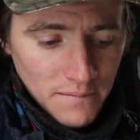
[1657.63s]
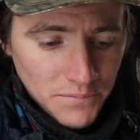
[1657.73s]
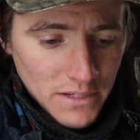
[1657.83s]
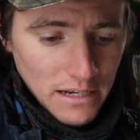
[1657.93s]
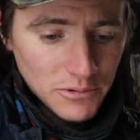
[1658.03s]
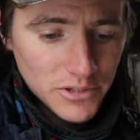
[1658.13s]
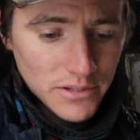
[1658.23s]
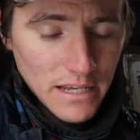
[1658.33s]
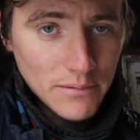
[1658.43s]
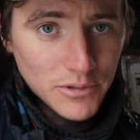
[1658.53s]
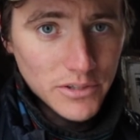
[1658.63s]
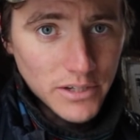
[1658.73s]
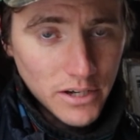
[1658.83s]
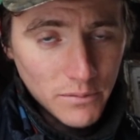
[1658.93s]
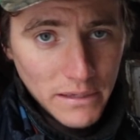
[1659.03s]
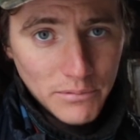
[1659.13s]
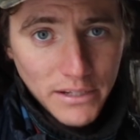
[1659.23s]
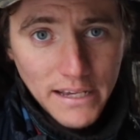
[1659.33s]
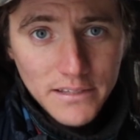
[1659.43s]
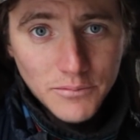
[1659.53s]
So I was just able to call people
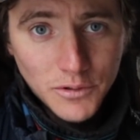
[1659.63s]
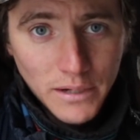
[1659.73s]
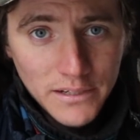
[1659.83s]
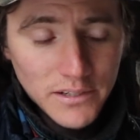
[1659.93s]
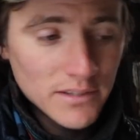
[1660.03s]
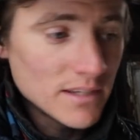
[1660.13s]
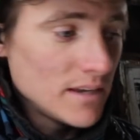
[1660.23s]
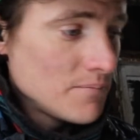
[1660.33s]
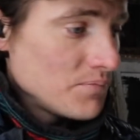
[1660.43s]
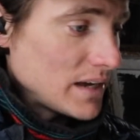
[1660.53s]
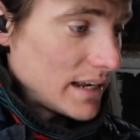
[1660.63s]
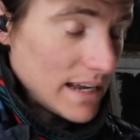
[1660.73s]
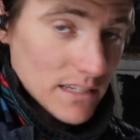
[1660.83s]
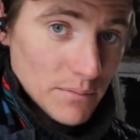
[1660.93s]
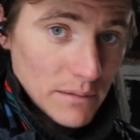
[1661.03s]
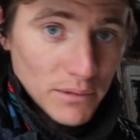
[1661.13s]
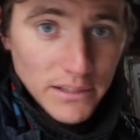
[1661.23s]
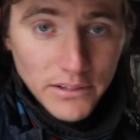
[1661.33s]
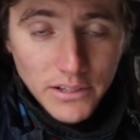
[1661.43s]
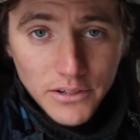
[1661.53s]
and ask them questions. I'd ask people
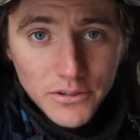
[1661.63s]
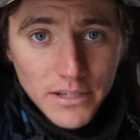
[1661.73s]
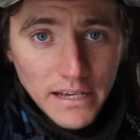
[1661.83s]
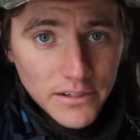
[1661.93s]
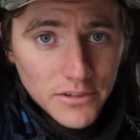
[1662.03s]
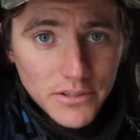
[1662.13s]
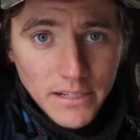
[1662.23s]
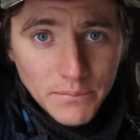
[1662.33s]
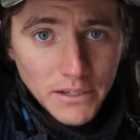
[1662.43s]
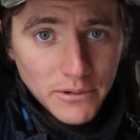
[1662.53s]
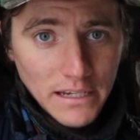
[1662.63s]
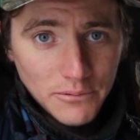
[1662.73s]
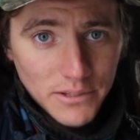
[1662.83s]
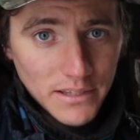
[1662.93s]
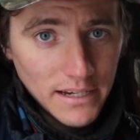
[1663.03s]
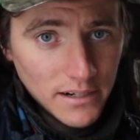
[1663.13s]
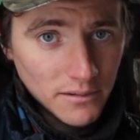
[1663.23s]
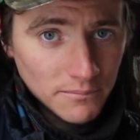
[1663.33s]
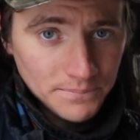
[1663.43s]
at Lowe's how to do something when I was there.